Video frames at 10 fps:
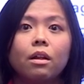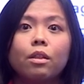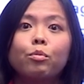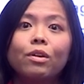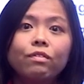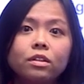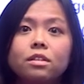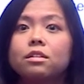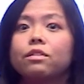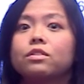The
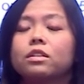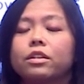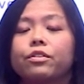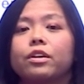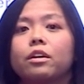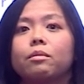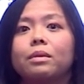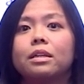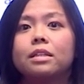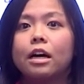prevalence of delirium
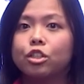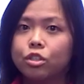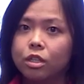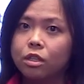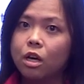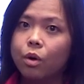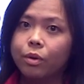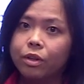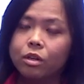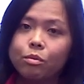is actually low
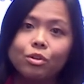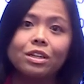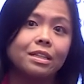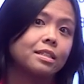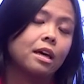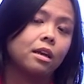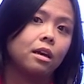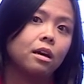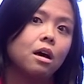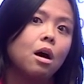in the community
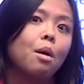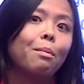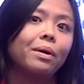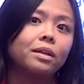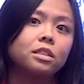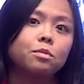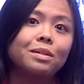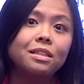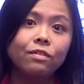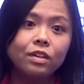setting, but in
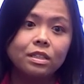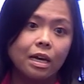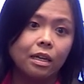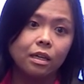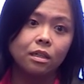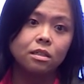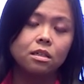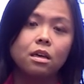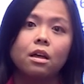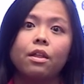specific
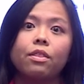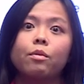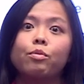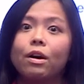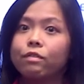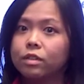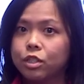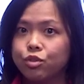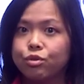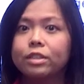settings, the
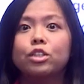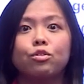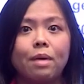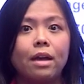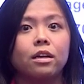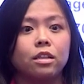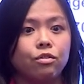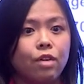prevalence really dramatically